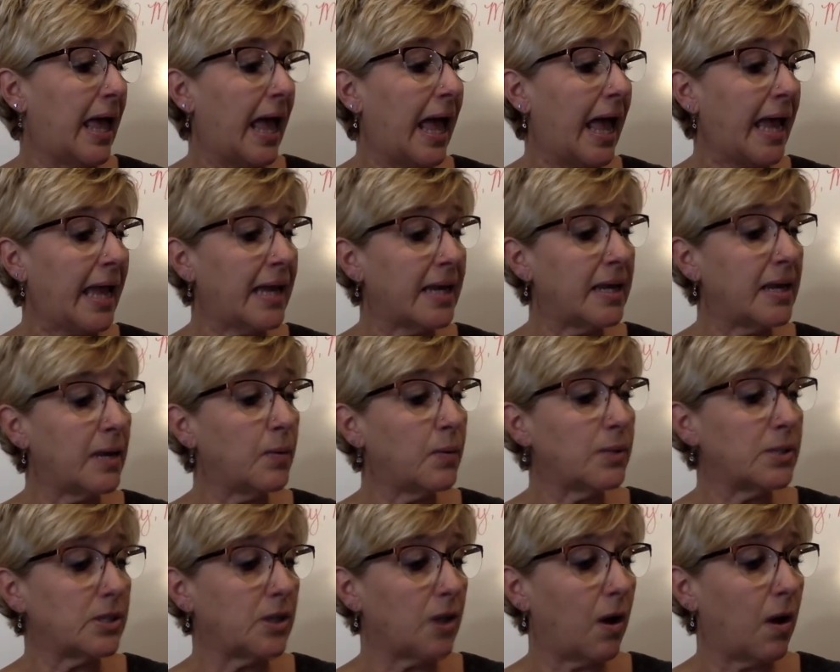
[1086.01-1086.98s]
Andy
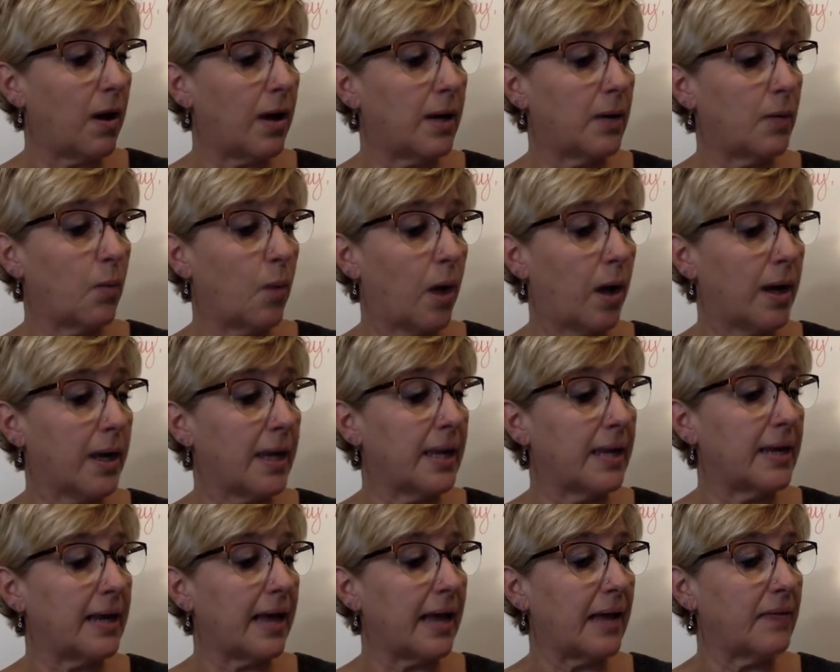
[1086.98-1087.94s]
was gone,
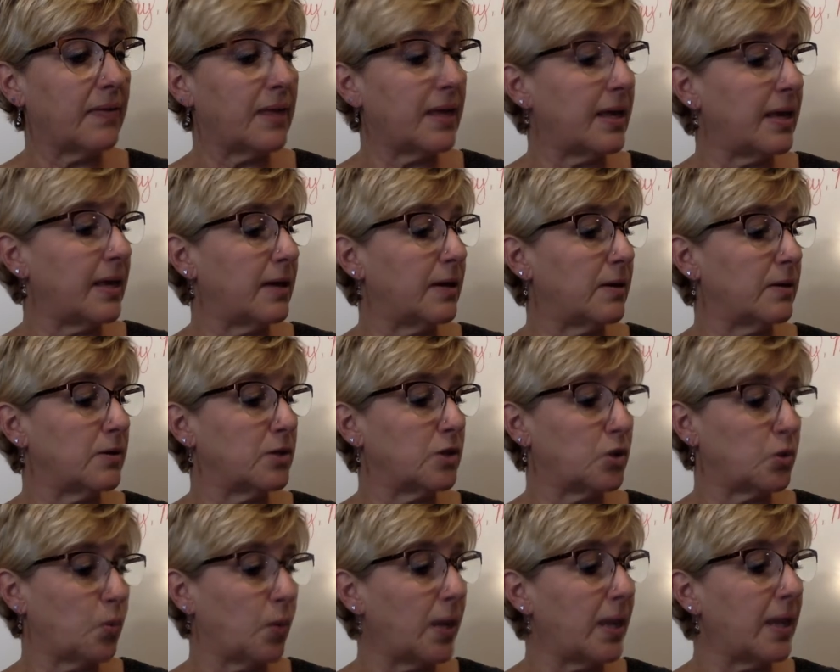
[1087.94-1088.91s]
walking down the hill,
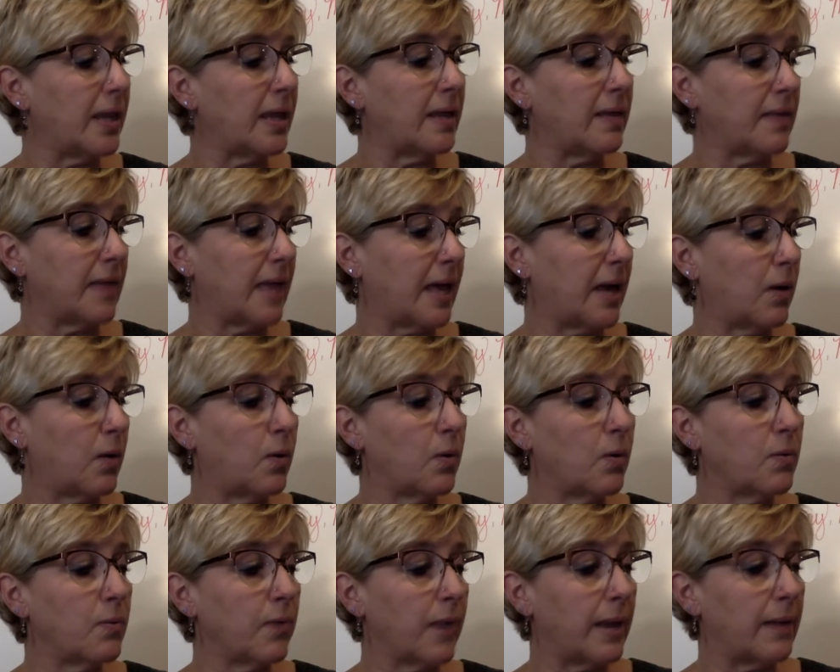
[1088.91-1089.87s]
swinging that
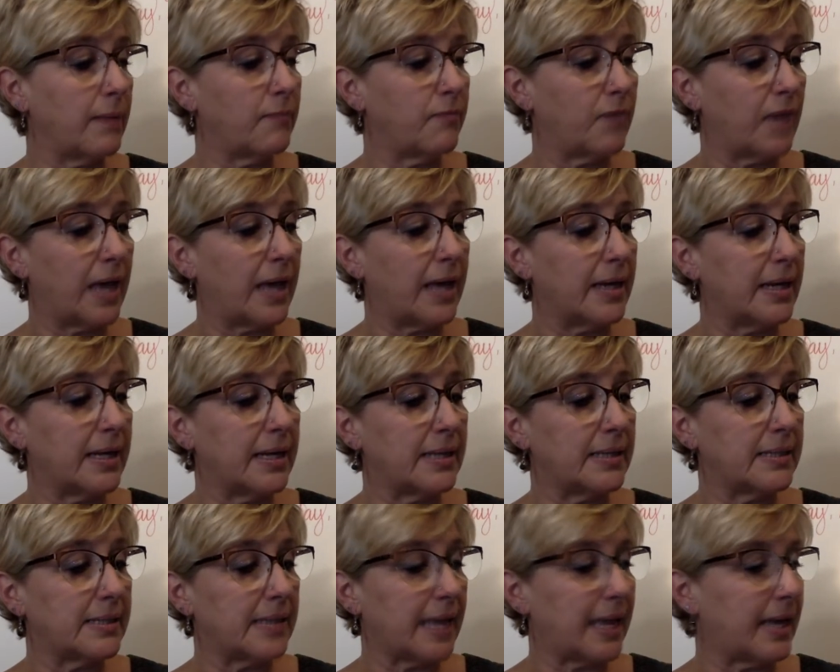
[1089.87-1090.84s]
old grapevine in
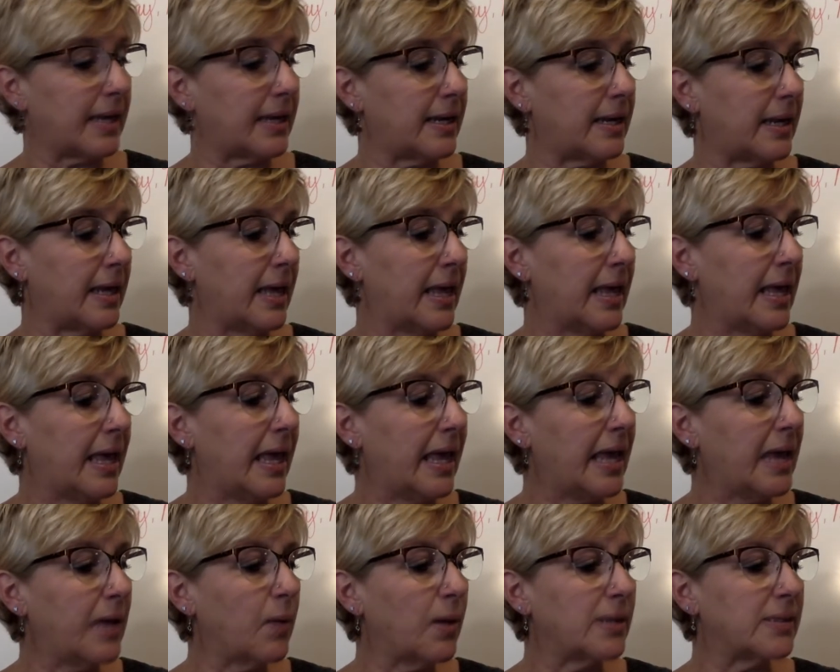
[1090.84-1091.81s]
his hand.
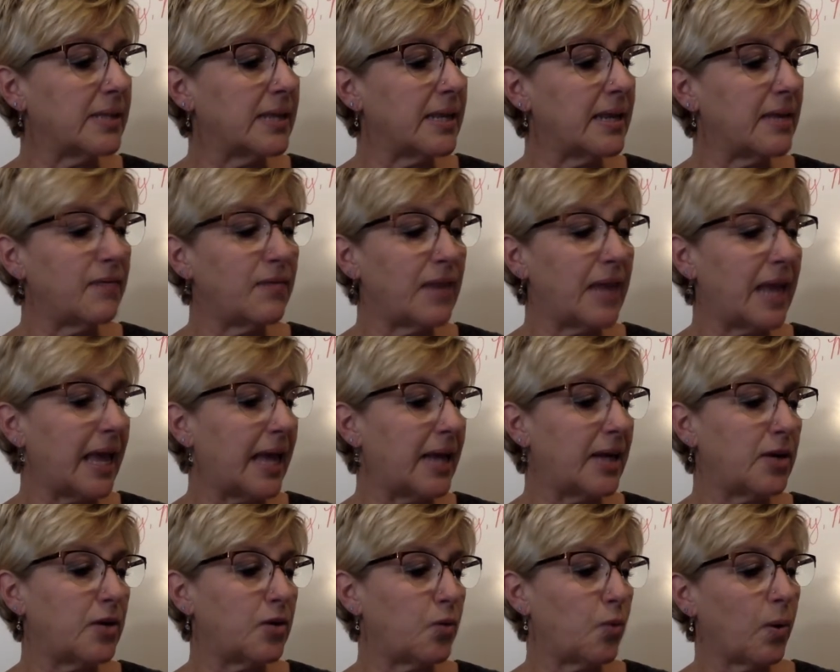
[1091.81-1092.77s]
He wasn't even
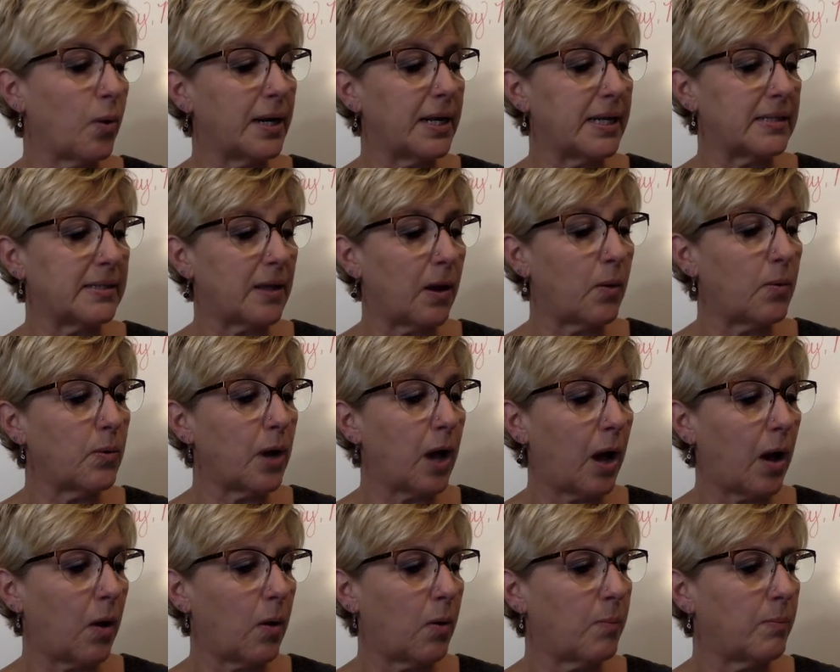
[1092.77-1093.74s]
headed toward his own
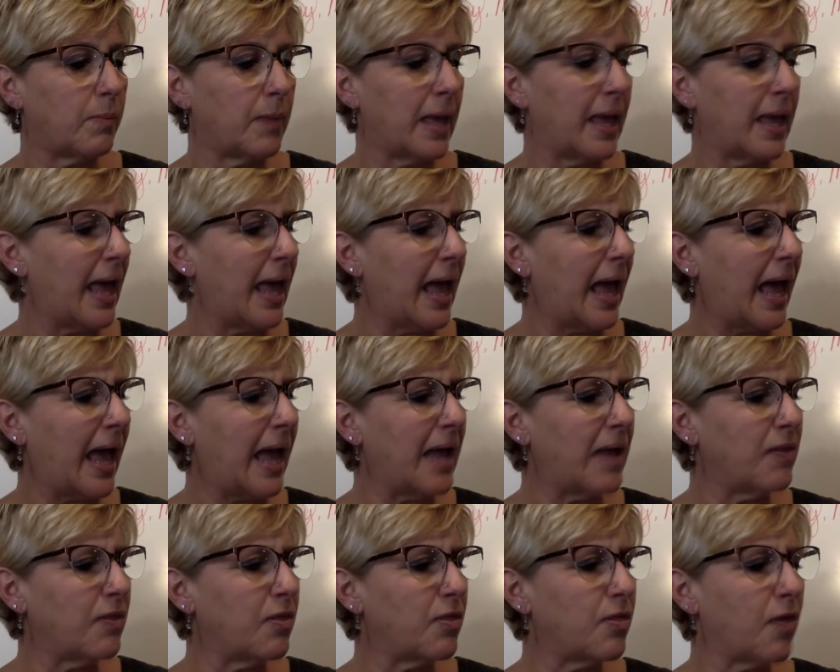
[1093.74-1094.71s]
home.
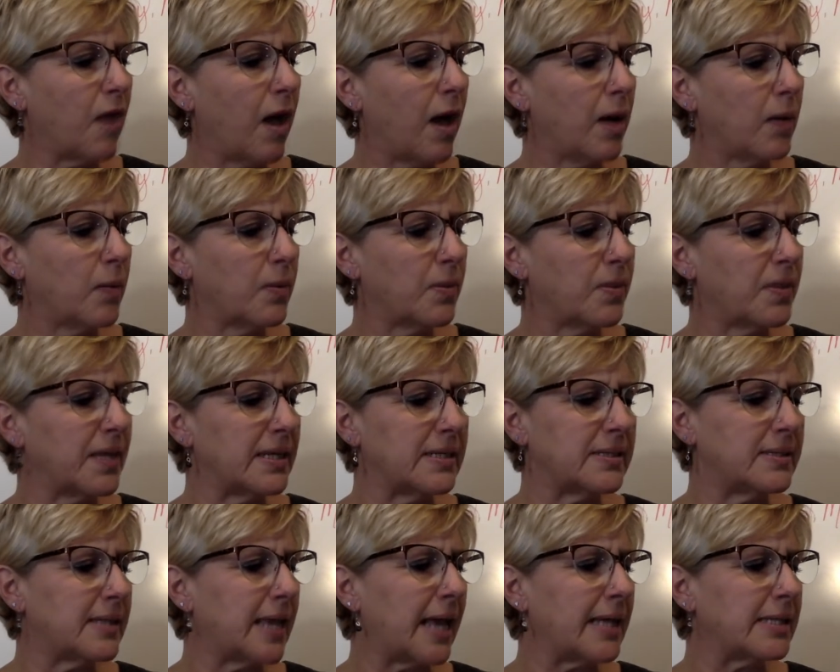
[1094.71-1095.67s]
Anne thought with
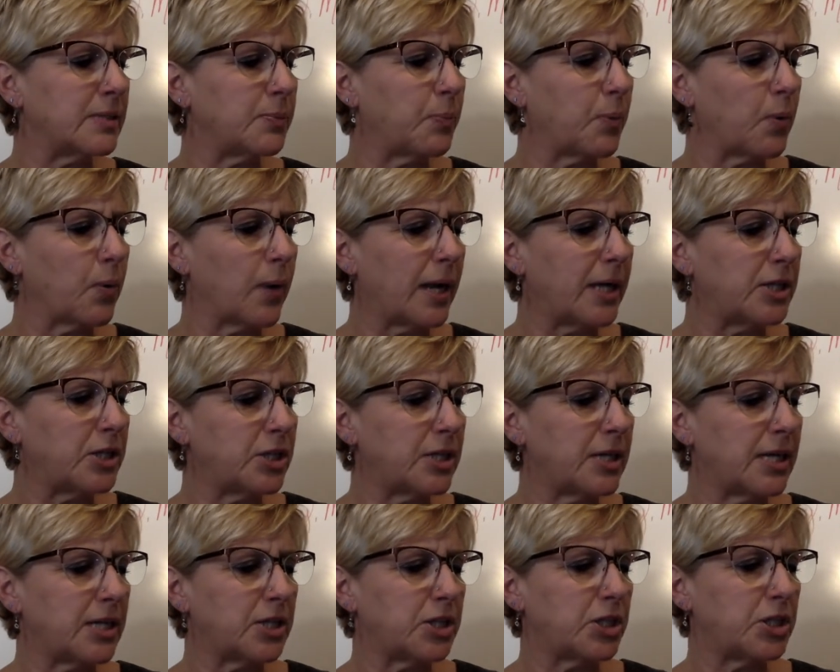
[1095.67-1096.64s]
exasperation
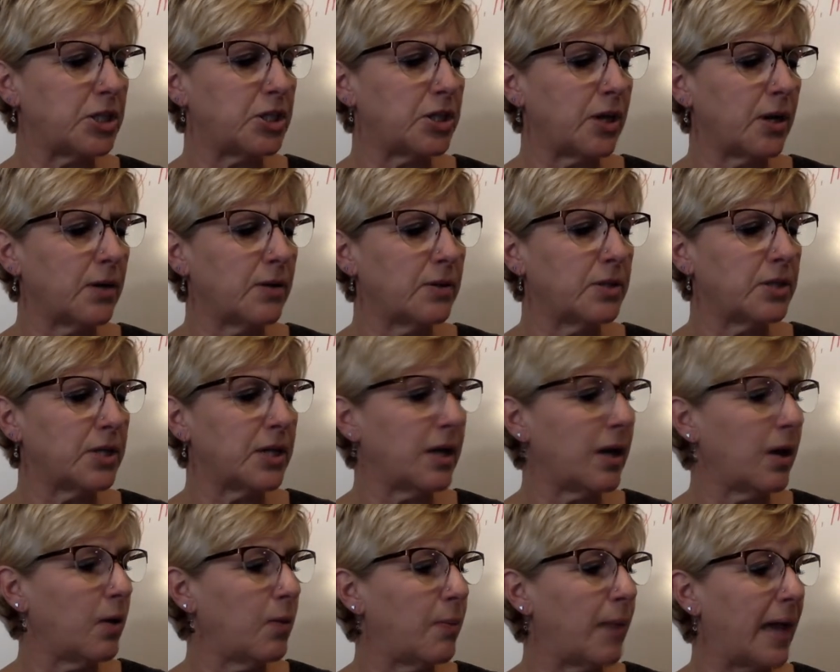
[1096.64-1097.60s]
as she turned to
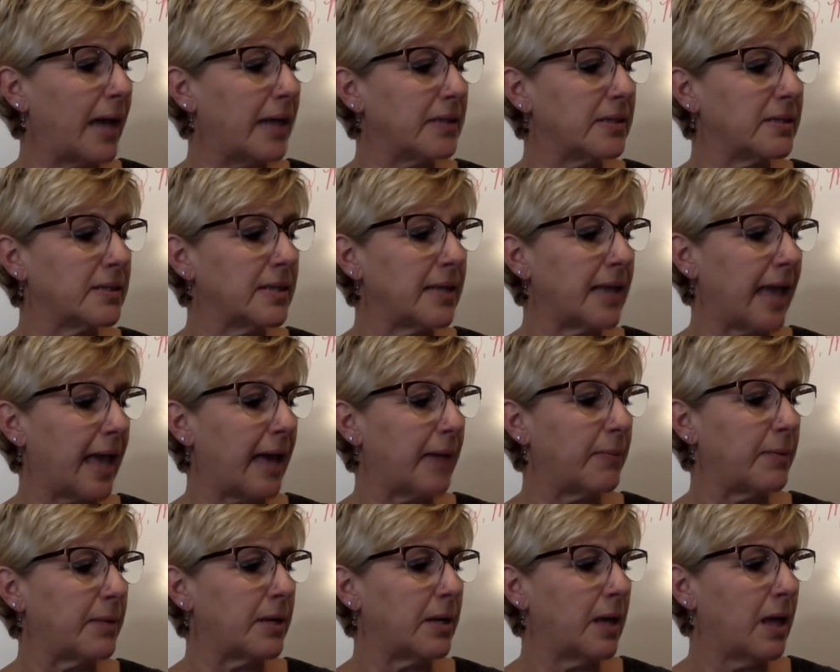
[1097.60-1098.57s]
go back to the
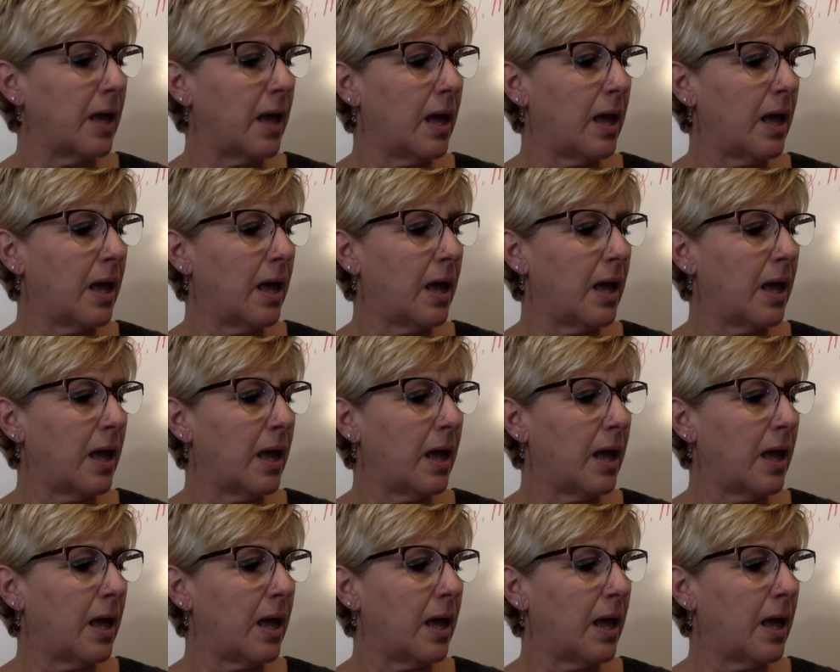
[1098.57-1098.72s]
cabin.